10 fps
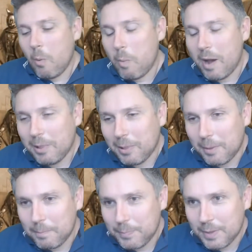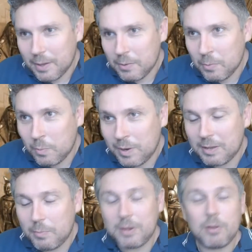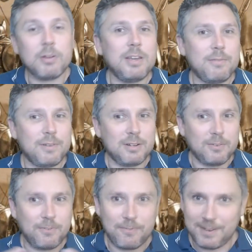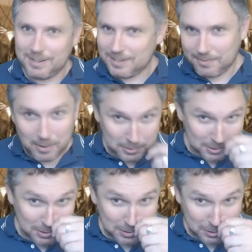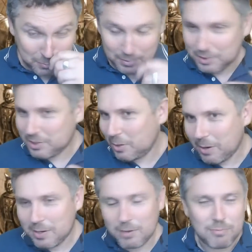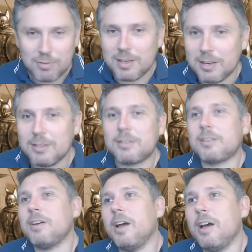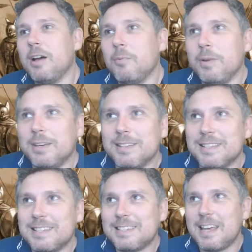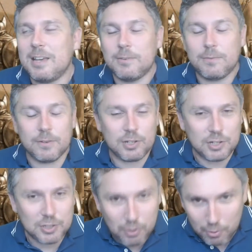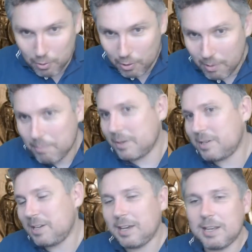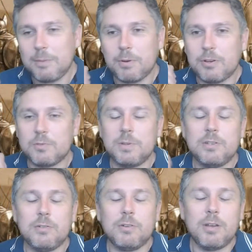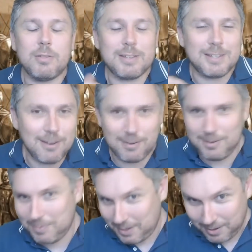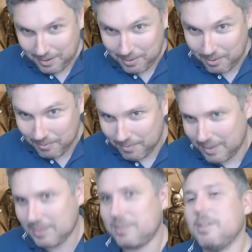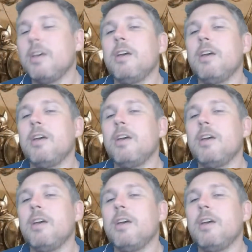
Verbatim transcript: Well, we're, we're not given a definitive answer to this one, so I don't think uh, we can say for sure, particularly because we do not know the timing of this,